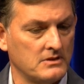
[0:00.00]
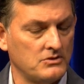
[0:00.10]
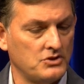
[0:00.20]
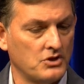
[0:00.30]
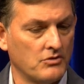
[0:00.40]

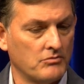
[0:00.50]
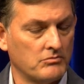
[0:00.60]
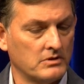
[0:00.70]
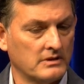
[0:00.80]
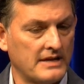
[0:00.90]
you know,
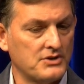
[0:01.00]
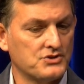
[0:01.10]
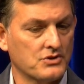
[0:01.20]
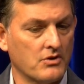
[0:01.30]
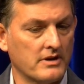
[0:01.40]

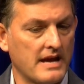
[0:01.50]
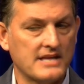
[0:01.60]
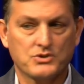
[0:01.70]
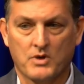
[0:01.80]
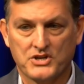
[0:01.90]
lenders are going to
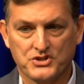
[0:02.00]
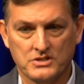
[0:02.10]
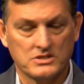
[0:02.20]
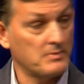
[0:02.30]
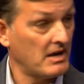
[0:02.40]
ask
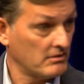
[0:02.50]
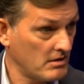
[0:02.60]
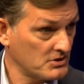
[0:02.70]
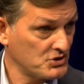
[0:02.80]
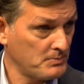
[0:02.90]
questions about
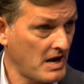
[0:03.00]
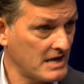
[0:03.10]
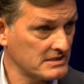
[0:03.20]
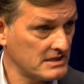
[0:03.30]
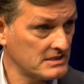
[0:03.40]
large
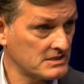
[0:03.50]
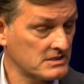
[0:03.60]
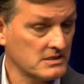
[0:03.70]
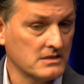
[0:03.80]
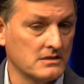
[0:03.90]
deposits.